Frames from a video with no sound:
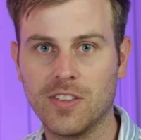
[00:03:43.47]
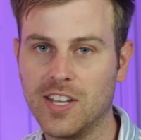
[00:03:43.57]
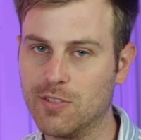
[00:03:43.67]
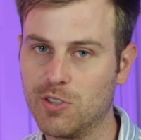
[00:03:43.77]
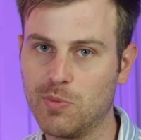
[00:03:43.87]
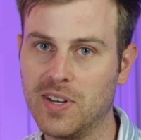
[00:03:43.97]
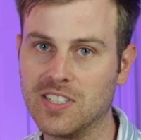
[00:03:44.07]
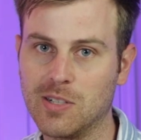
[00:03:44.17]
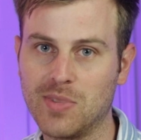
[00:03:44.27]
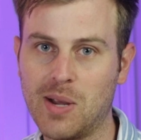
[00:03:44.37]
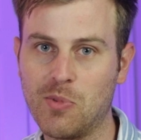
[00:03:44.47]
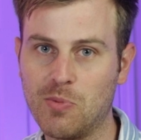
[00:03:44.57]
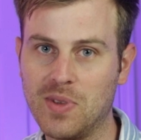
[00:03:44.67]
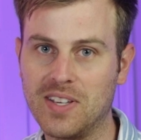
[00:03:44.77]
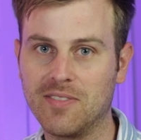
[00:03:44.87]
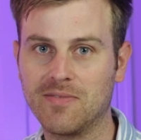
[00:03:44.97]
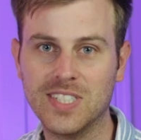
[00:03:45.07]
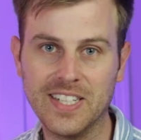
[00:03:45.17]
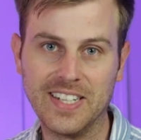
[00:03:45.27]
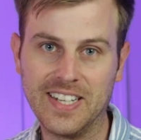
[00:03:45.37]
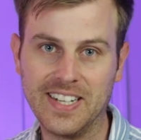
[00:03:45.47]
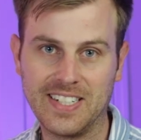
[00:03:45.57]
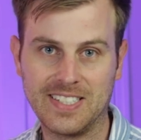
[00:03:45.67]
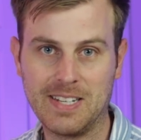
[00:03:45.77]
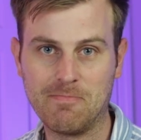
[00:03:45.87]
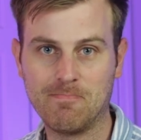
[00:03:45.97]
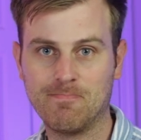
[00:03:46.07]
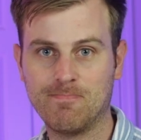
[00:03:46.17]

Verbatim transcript: Thanks for spending some time with me. See you again next time.